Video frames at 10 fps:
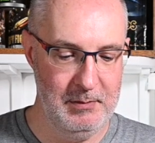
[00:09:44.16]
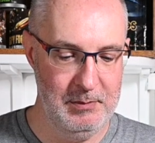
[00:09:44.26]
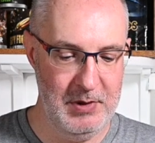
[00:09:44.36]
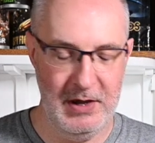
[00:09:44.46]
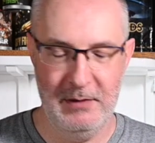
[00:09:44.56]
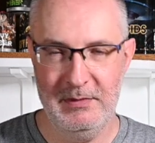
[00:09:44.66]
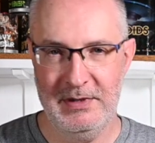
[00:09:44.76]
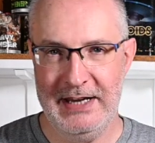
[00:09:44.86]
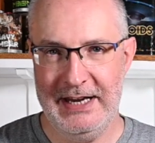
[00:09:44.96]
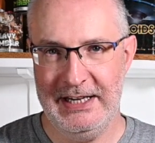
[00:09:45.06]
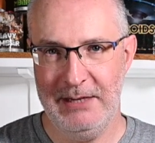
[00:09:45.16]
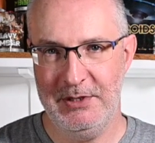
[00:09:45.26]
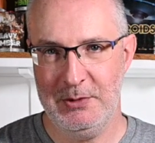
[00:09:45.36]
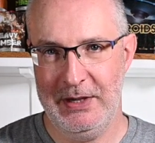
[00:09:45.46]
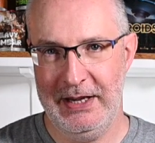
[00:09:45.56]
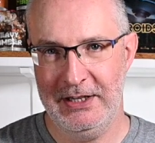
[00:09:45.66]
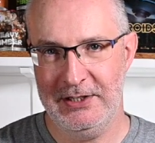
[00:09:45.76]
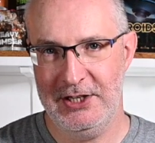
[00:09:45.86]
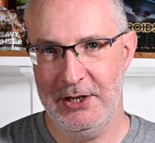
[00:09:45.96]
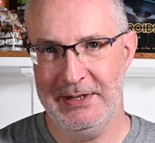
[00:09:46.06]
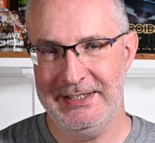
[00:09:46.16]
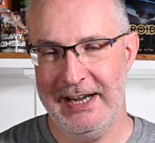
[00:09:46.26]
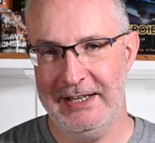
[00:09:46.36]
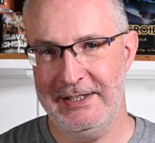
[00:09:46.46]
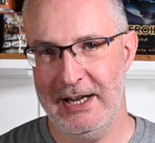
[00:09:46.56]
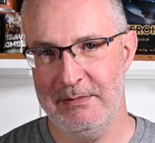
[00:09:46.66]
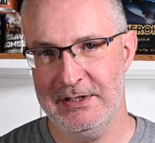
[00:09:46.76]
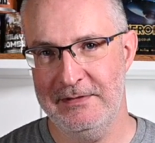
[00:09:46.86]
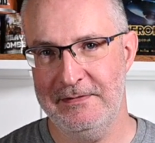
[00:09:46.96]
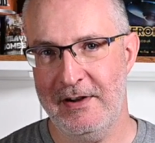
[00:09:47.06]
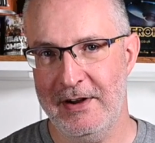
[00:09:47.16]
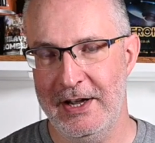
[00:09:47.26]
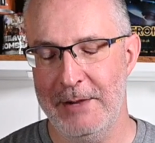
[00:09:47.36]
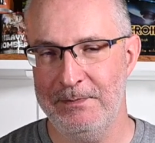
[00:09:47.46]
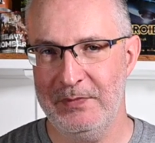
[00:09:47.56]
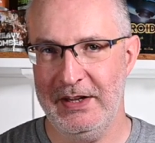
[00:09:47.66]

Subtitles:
but needing between 2 and 10 attempts to fire